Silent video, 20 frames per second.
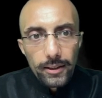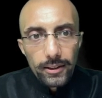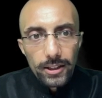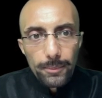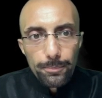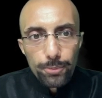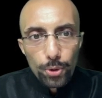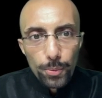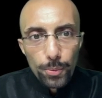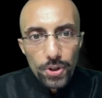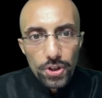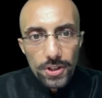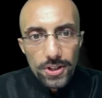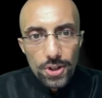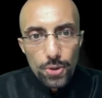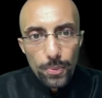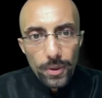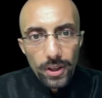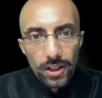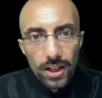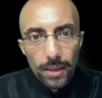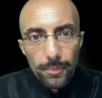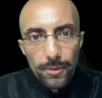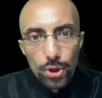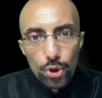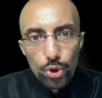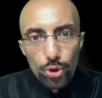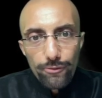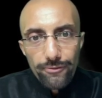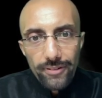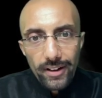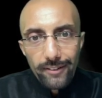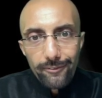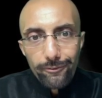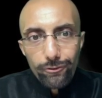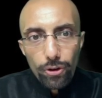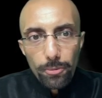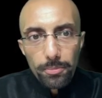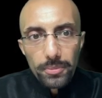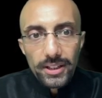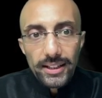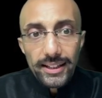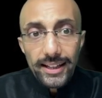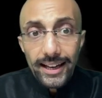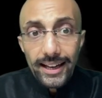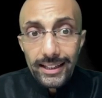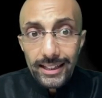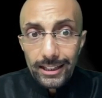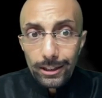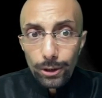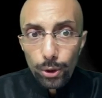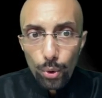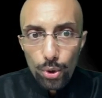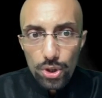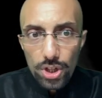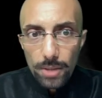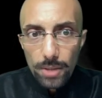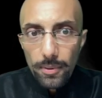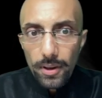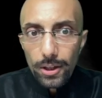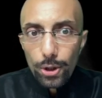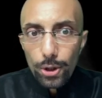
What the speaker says: The provisions will come into effect from the 18th Lok Sabha?